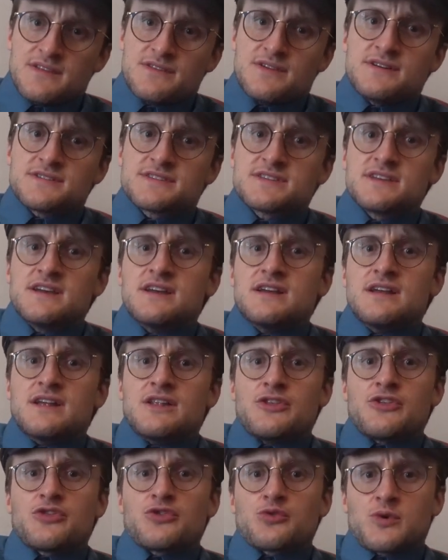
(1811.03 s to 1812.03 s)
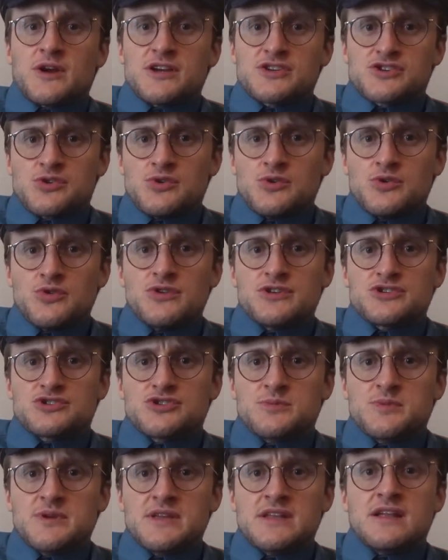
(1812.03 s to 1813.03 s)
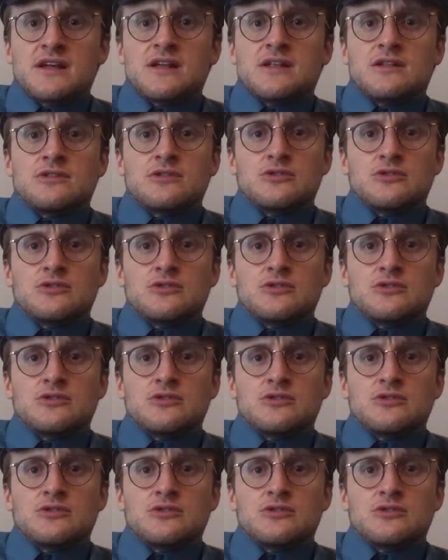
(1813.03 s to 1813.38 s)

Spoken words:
Thus, the threshold should be